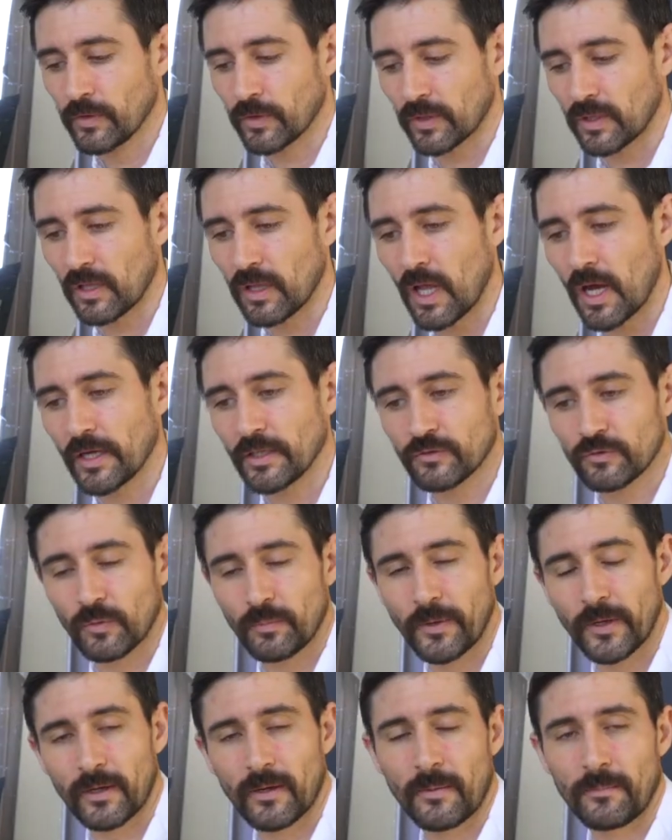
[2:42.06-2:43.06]
Your clients will
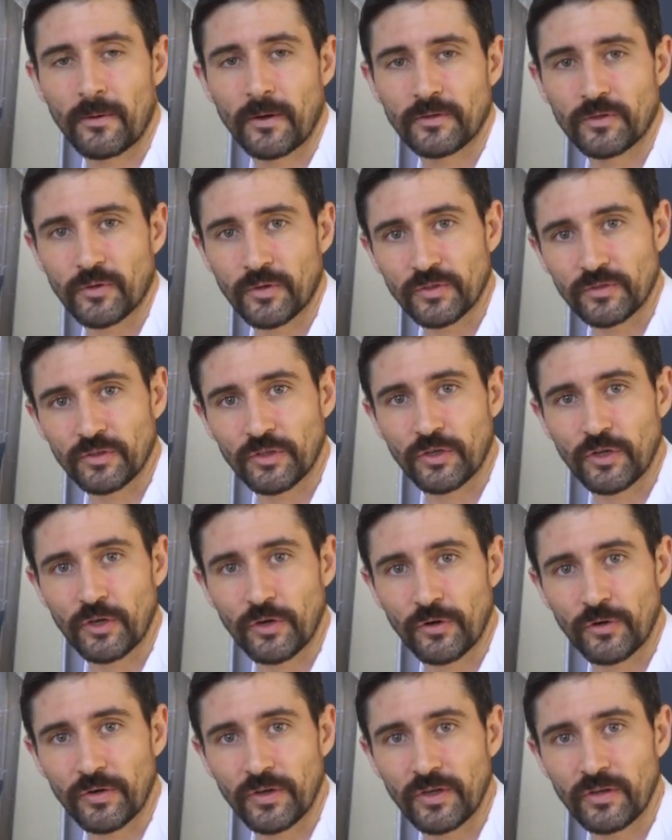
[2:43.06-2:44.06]
pick up on your
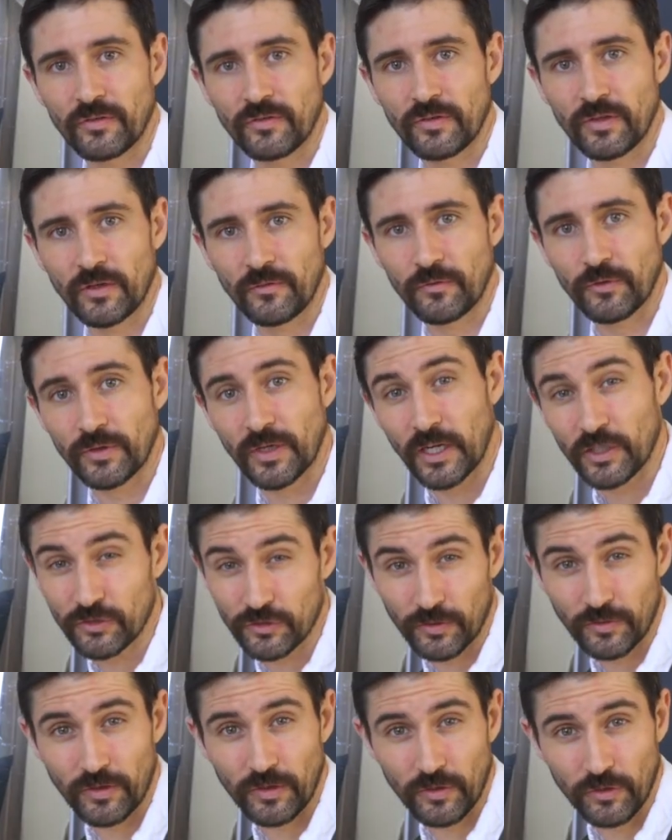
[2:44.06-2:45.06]
insecurities if you're not
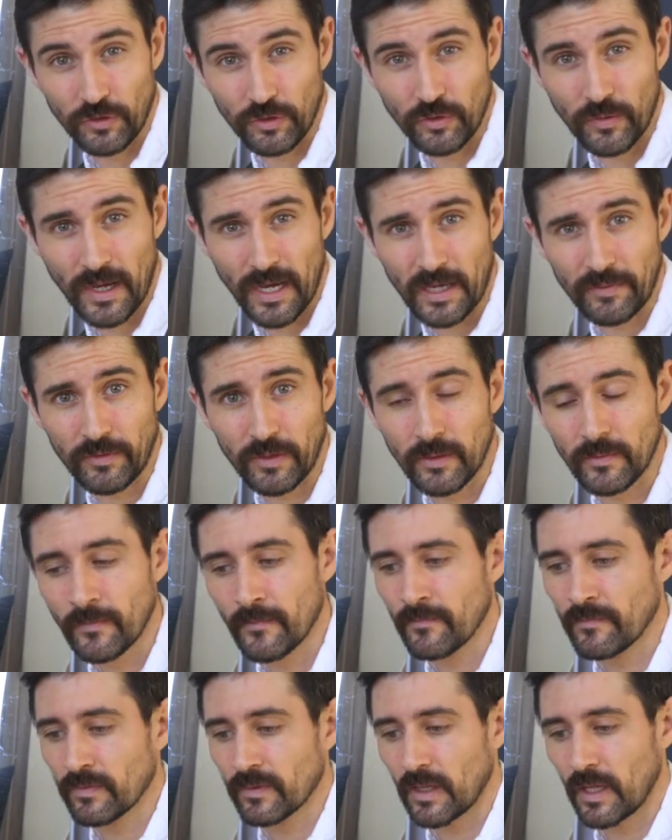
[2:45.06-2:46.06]
sure that you do have it
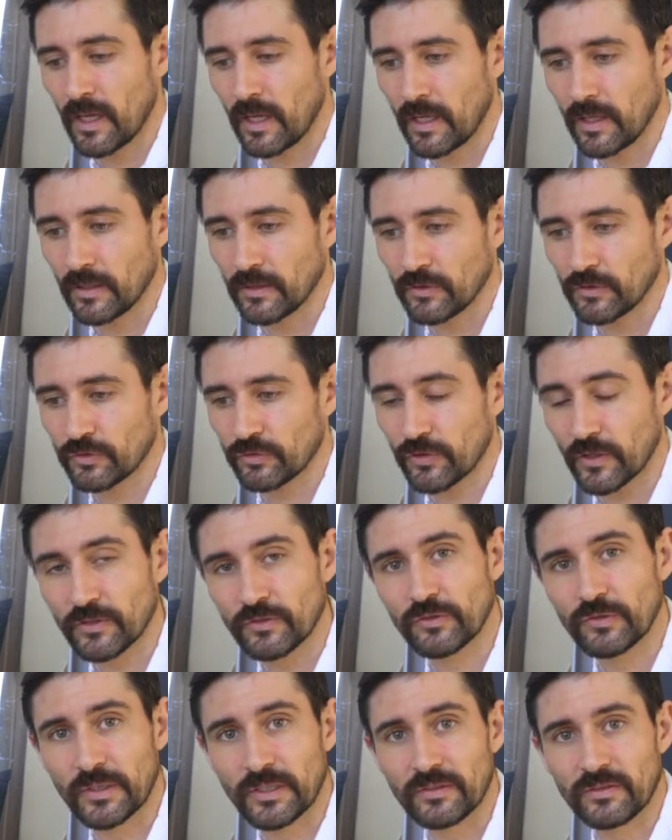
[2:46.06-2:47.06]
and
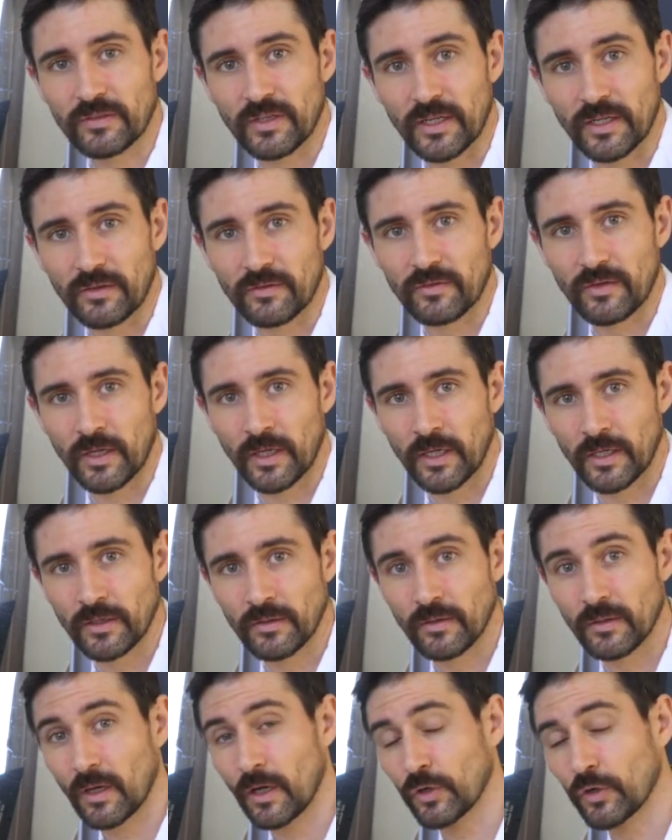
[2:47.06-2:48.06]
trust your instincts.
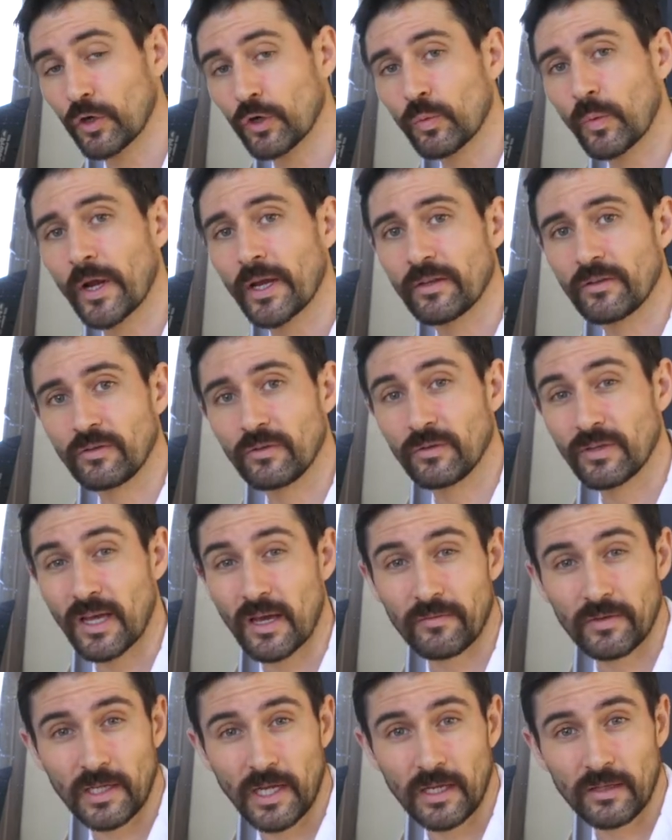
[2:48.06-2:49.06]
And a good way to
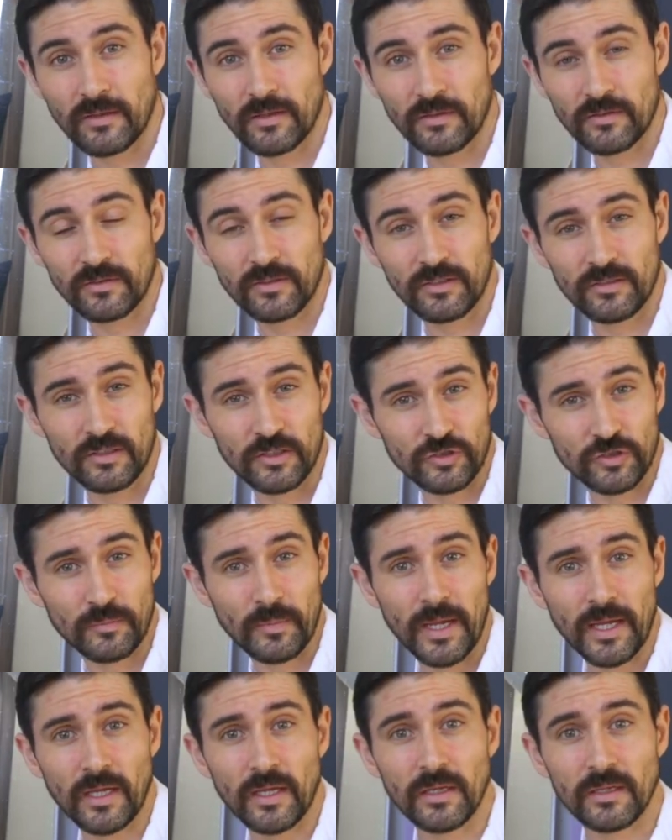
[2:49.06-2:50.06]
navigate this decision
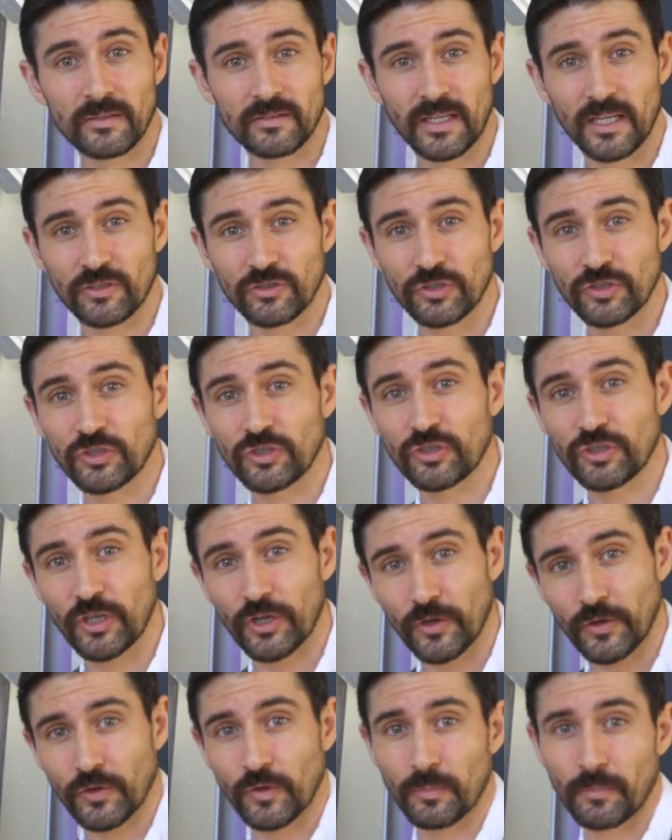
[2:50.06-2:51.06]
making is actually
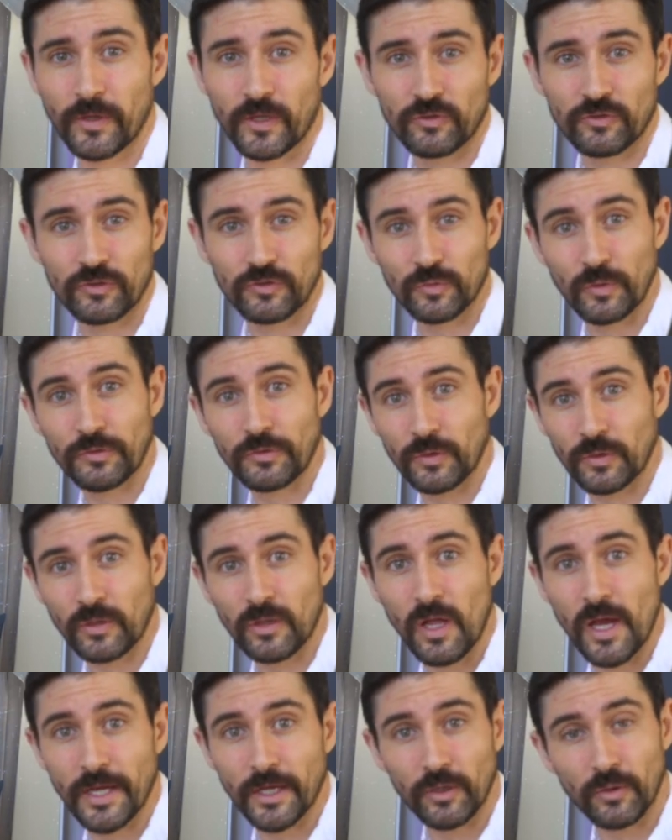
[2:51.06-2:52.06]
share your pictures with your
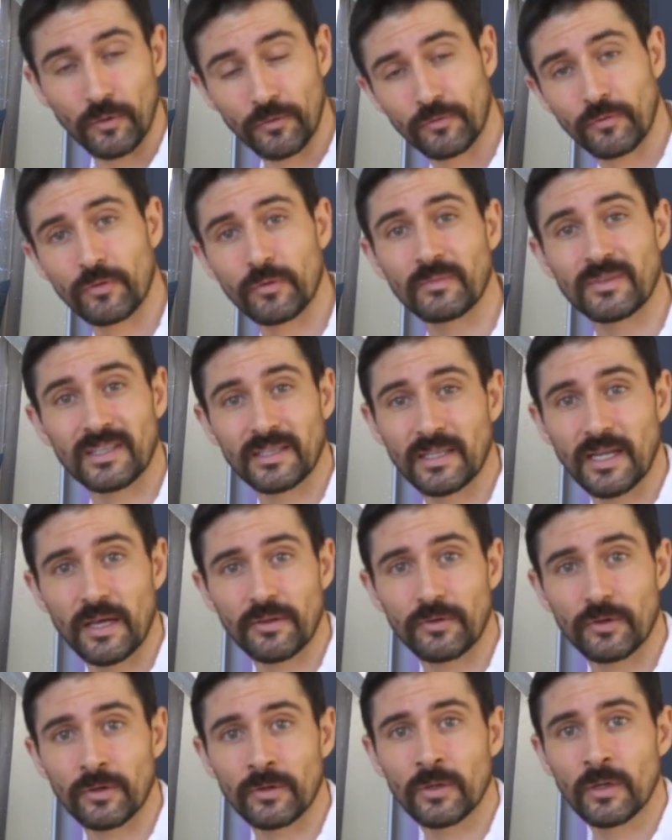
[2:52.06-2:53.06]
client and go through them
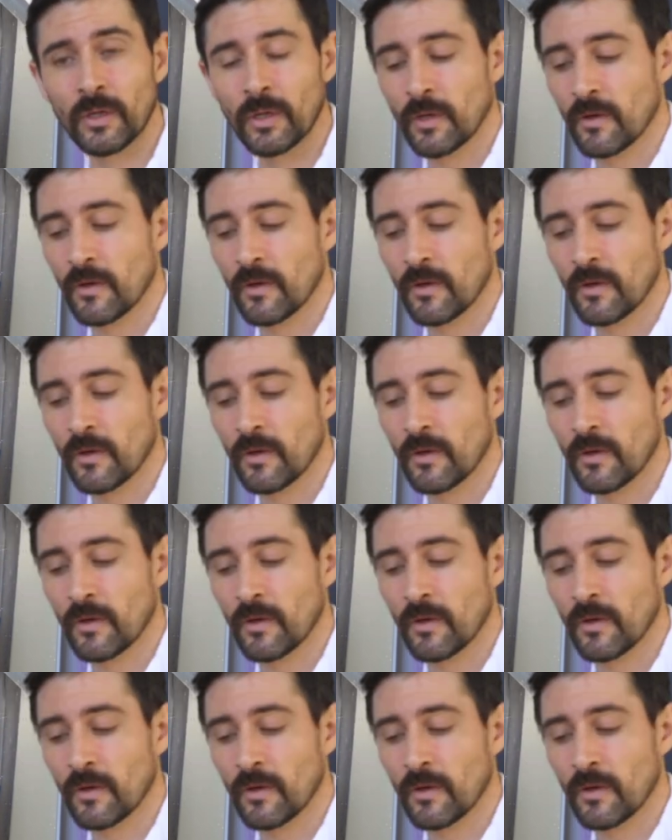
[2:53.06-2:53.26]
together